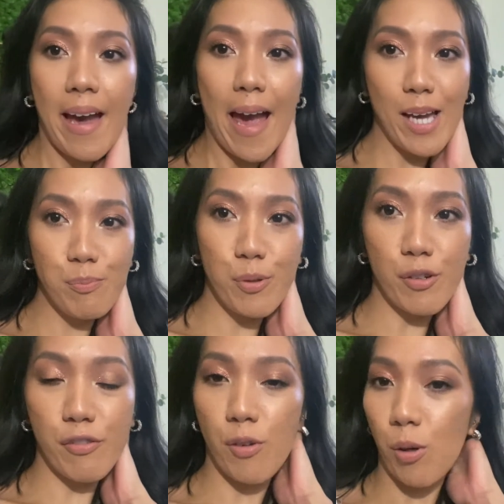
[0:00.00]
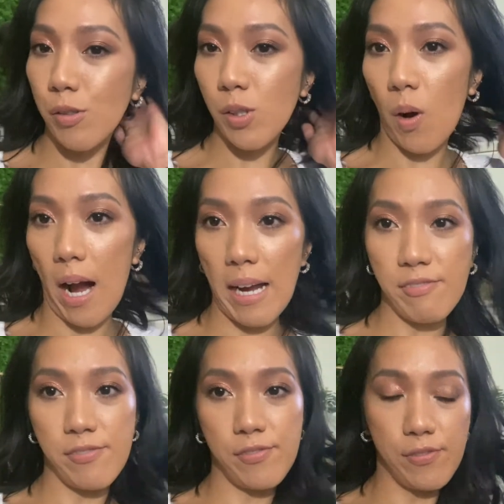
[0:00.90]
Hey beautiful, so
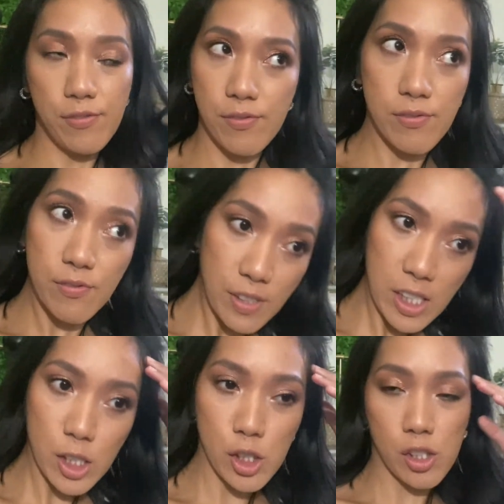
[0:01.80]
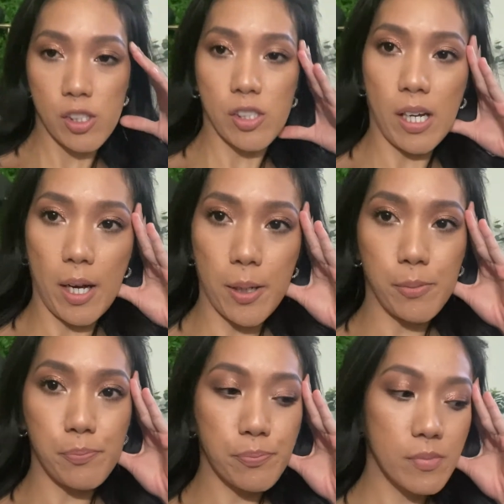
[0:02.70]
I've finished
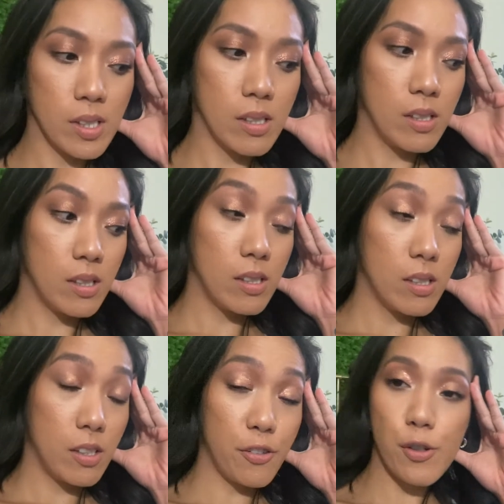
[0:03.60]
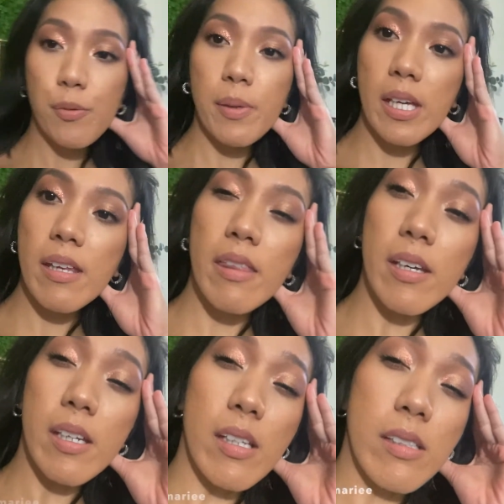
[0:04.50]
filming
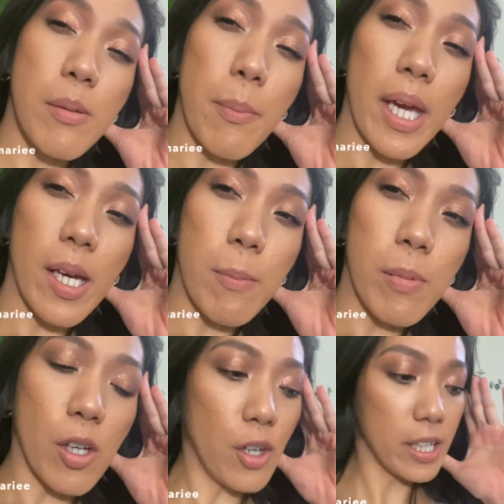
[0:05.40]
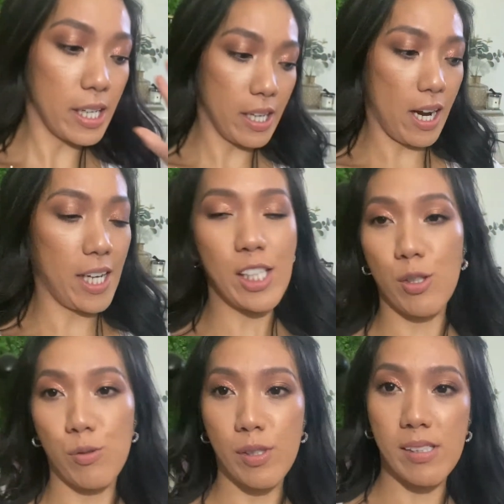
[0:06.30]
this makeup look and I
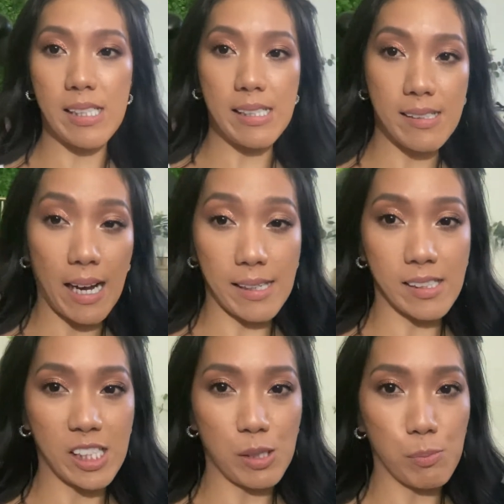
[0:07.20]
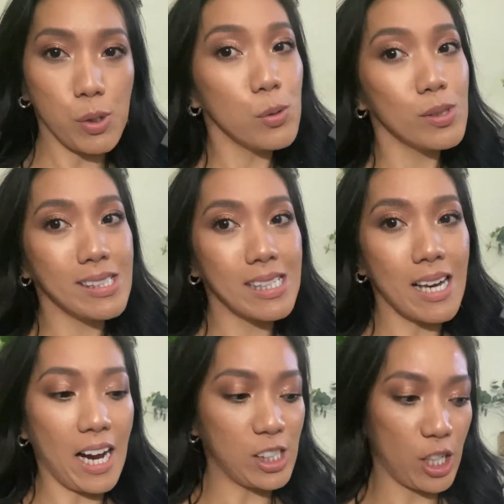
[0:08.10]
used the Tati Beauty
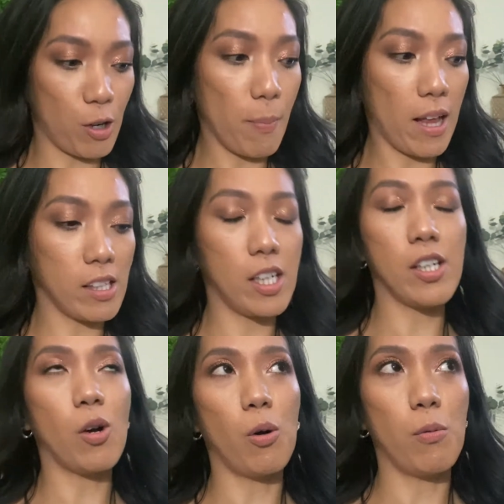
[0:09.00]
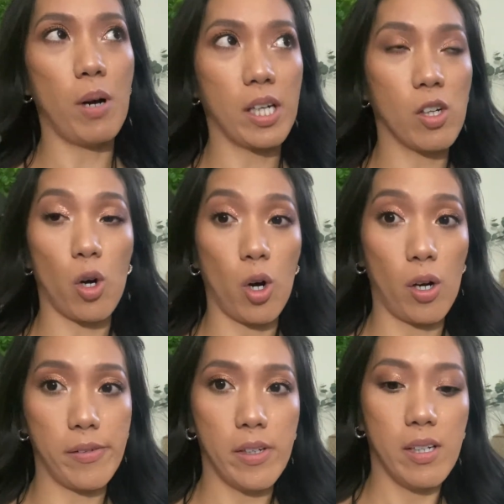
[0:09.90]
eyeshadow palette and oh my god,